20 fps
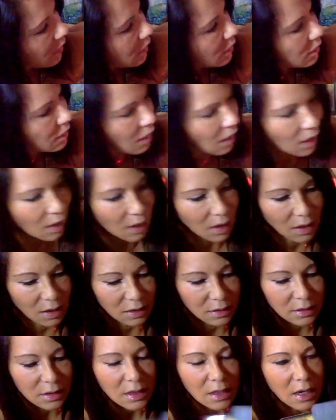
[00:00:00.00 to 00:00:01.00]

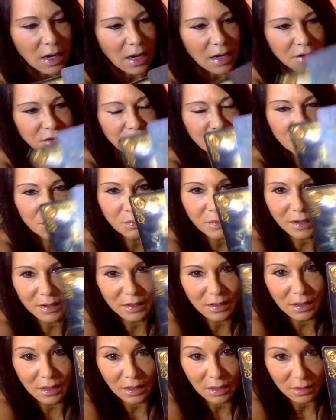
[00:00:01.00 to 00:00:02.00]
Yeah, and you're
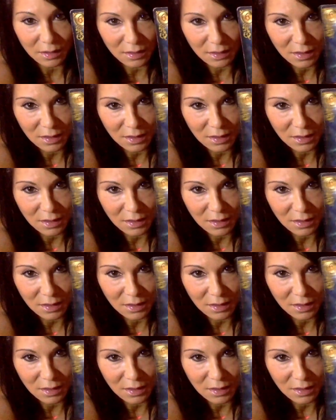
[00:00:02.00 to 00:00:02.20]
ready